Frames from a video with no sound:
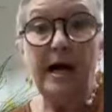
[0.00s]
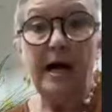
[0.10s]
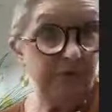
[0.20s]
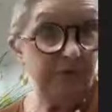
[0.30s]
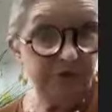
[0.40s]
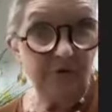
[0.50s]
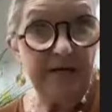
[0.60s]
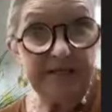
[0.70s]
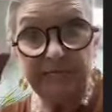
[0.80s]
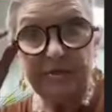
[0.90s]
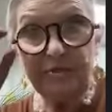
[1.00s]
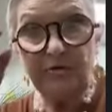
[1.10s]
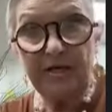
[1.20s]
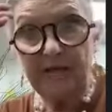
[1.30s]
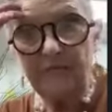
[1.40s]
I was trying to
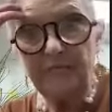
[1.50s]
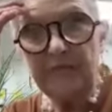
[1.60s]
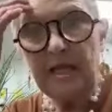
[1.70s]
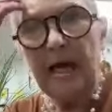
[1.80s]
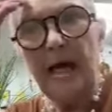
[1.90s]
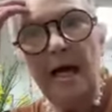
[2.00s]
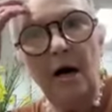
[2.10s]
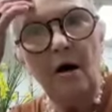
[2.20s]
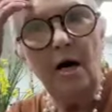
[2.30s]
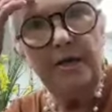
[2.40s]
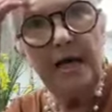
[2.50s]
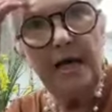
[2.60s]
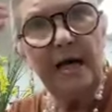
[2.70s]
demonstrate it on